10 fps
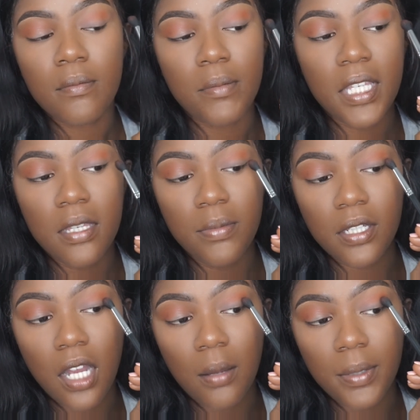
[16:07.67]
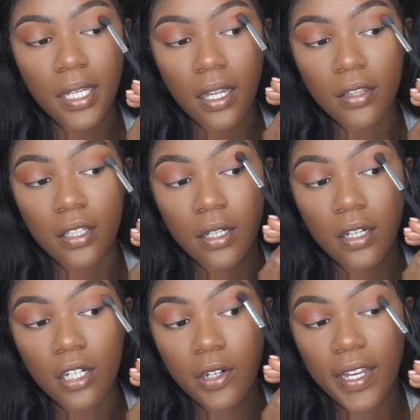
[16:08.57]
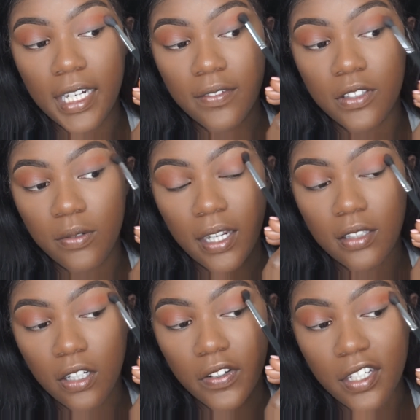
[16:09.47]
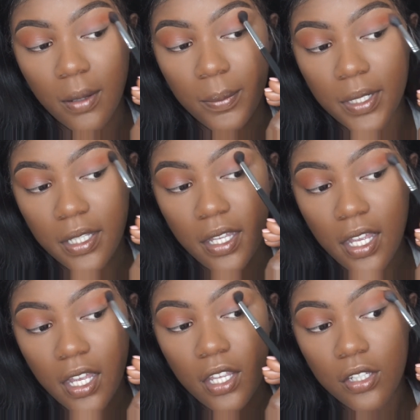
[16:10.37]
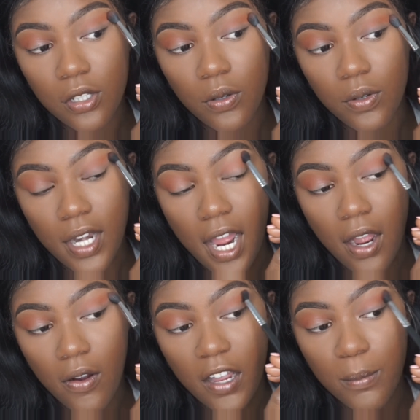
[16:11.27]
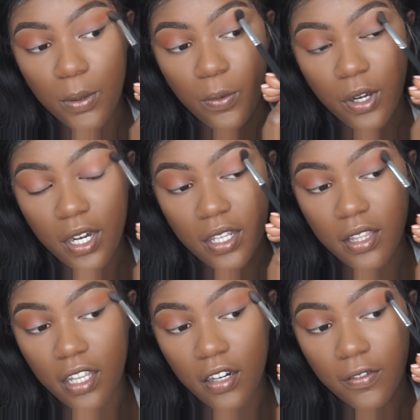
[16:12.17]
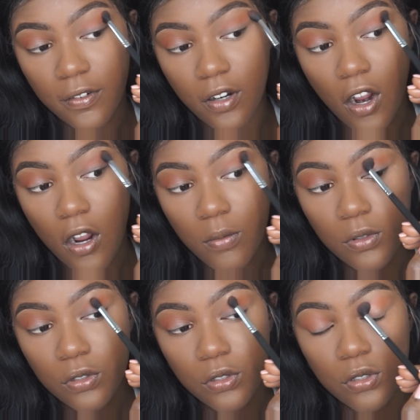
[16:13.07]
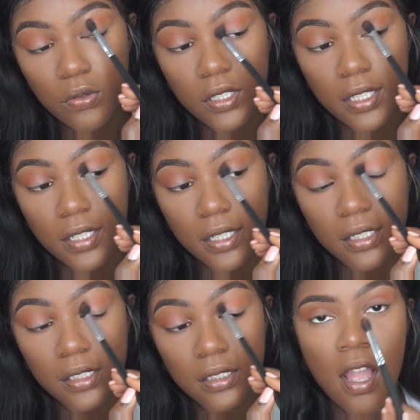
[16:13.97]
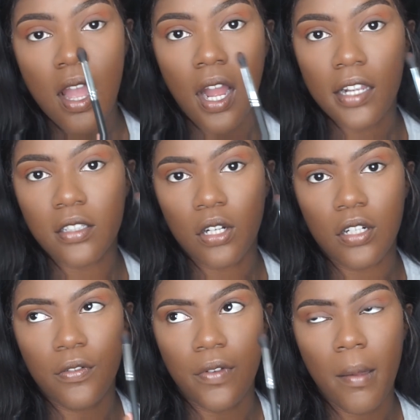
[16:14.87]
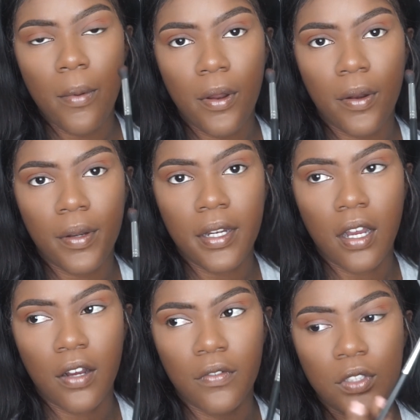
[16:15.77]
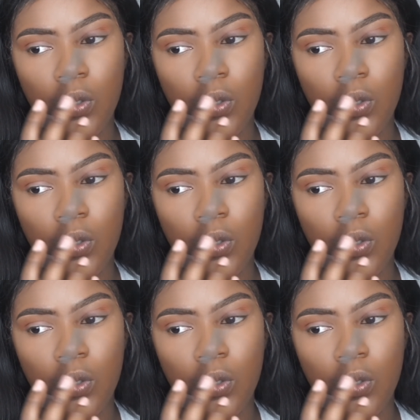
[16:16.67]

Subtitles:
me becoming the creative director of his company. So now I've been working there for almost 2 years. I started February of